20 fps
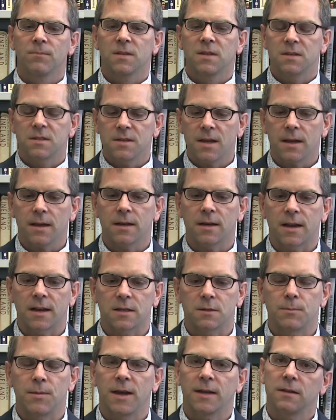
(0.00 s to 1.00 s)
The second
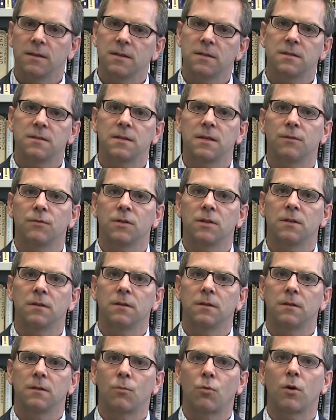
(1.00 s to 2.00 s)
aspect, and this is
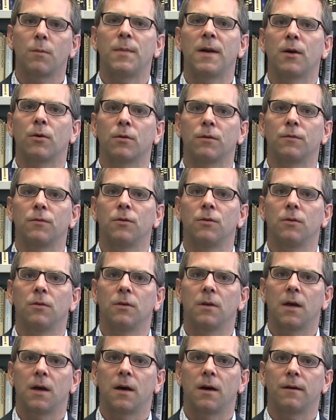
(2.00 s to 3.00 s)
even the more
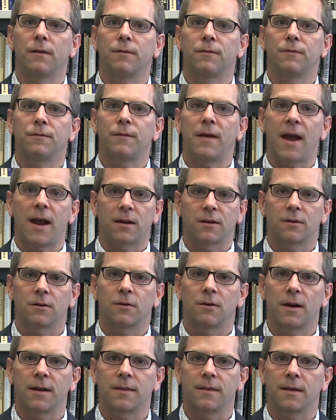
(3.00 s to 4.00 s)
powerful uh,
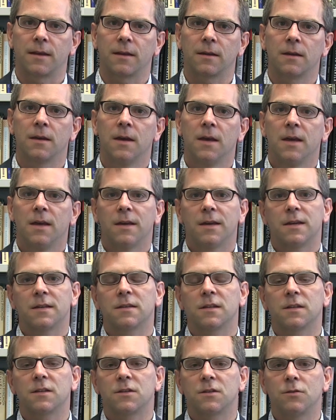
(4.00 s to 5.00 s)
factor, I think,
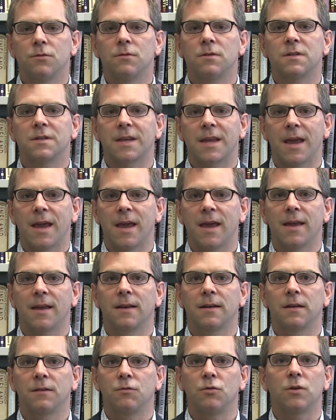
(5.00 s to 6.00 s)
is that the students
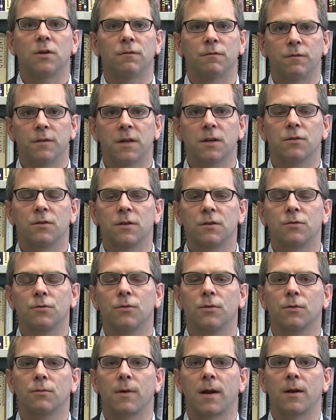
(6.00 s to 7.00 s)
can, if you configure the
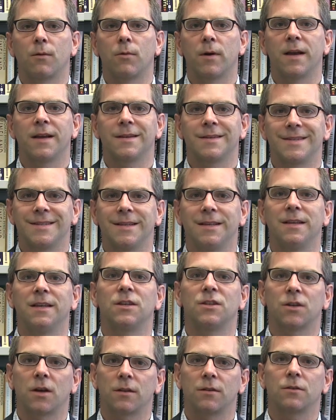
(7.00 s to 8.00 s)
tool the right way, see
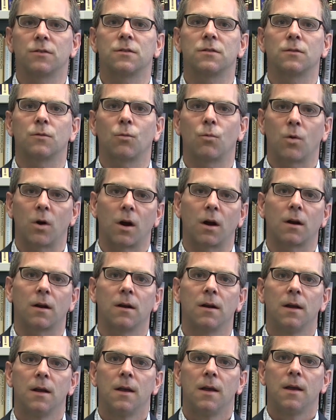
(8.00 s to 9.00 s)
each other's
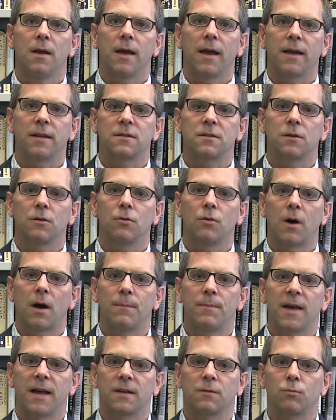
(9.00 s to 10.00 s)
work. And so
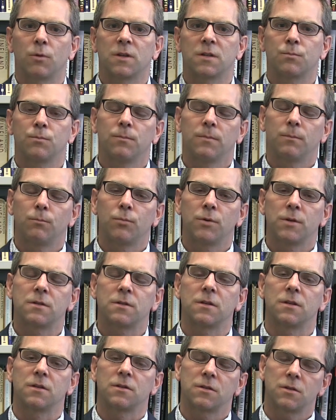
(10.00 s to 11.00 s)
um, that puts
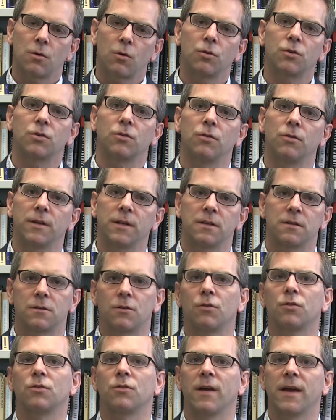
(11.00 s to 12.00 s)
the social in
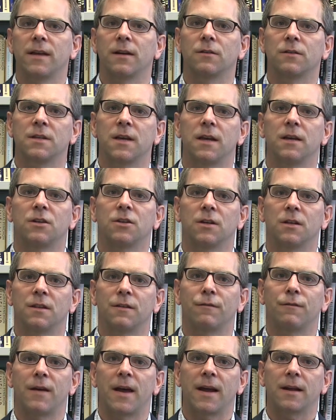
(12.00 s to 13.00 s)
social annotation,
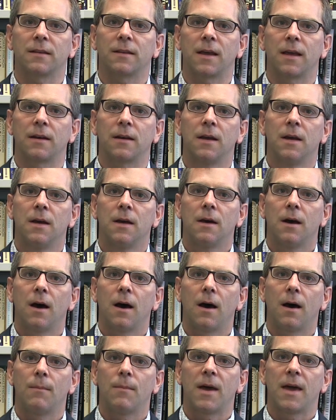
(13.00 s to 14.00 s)
the fact that
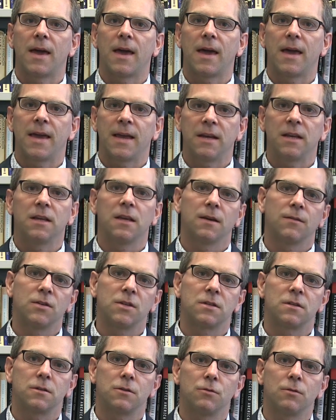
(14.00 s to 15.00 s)
um, any given
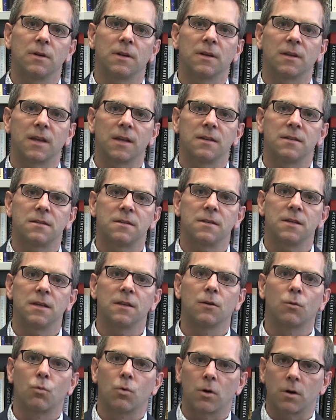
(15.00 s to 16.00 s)
student can see
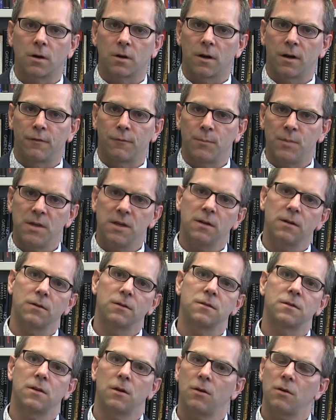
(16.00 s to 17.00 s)
the work of
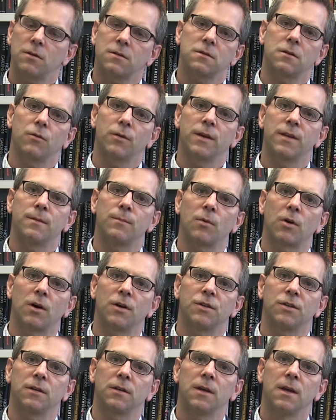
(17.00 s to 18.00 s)
peers also in the
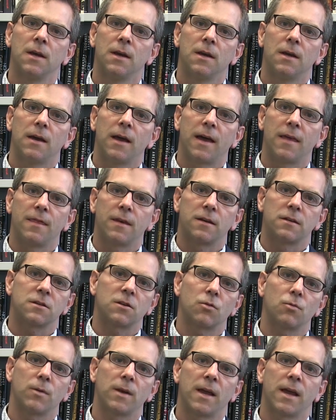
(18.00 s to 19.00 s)
margin and thus
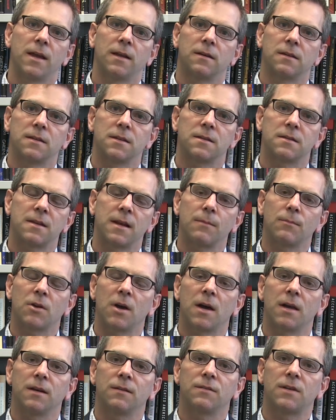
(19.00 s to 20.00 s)
create the same
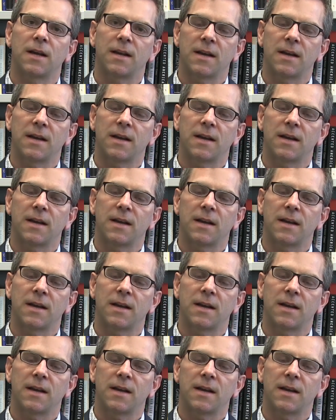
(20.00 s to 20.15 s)
kind of